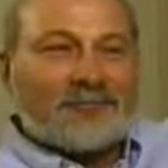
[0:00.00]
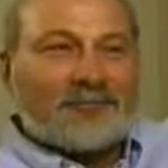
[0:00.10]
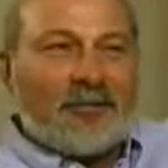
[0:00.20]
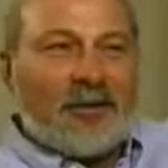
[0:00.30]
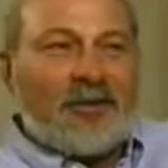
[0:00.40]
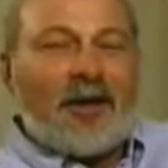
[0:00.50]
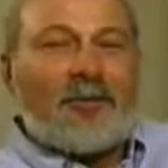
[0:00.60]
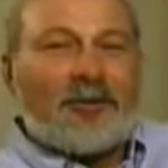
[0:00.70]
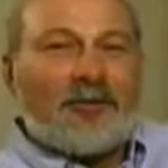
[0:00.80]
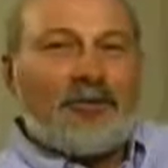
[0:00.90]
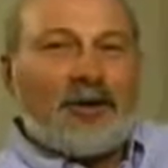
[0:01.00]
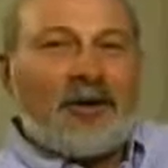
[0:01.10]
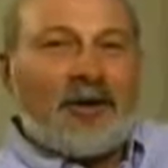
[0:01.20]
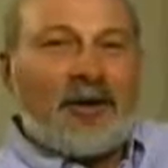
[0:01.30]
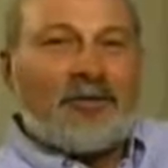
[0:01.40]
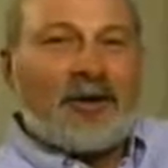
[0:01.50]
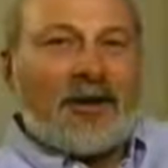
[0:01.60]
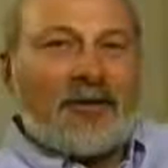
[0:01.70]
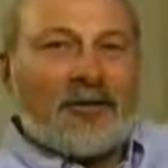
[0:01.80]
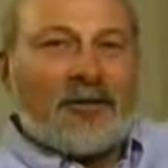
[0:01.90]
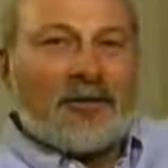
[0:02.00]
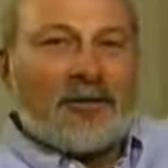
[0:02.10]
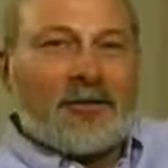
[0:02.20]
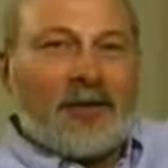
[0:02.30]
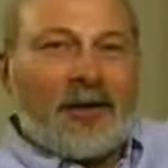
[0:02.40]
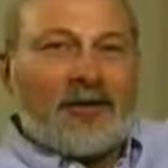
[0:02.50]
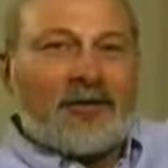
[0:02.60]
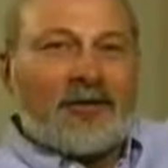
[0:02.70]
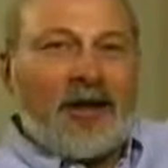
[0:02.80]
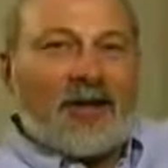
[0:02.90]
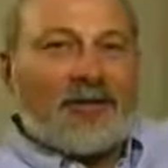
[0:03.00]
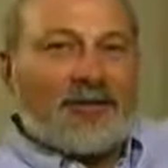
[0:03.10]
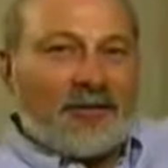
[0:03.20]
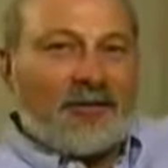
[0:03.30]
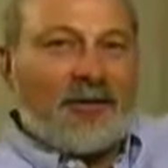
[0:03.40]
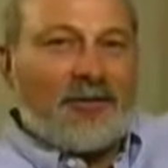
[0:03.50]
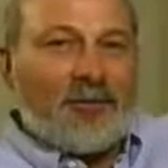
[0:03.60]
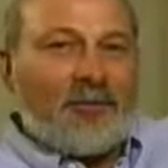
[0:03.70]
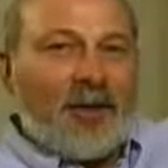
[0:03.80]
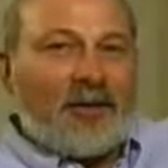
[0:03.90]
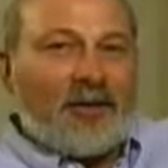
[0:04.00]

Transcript: the opportunity to come together and decide that there's something better